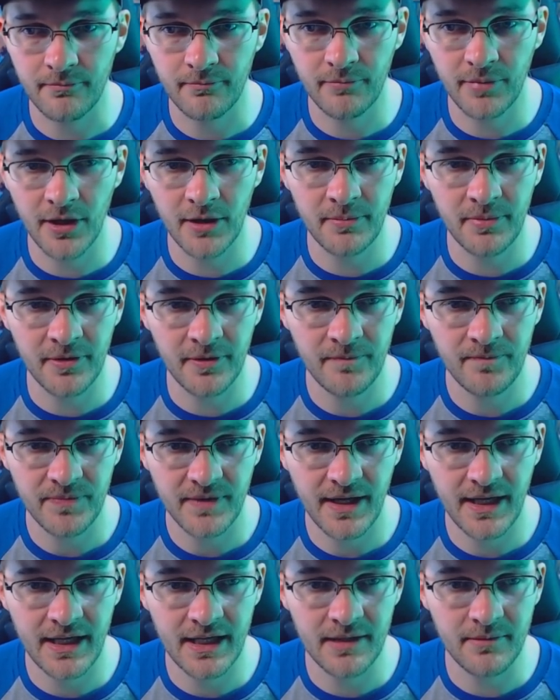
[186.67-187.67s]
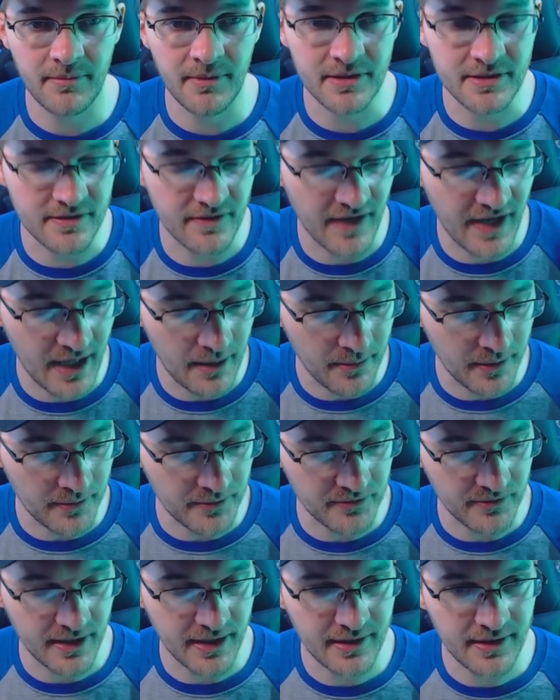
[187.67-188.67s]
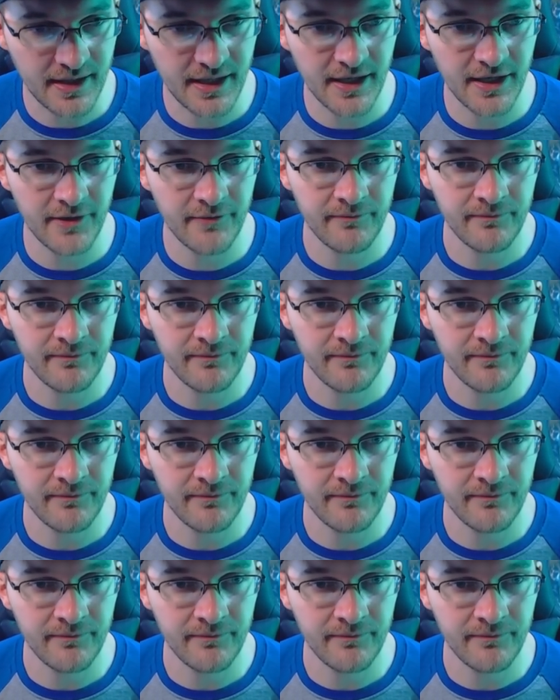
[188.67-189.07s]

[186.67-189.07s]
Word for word: purple and a bunch of emblems right there.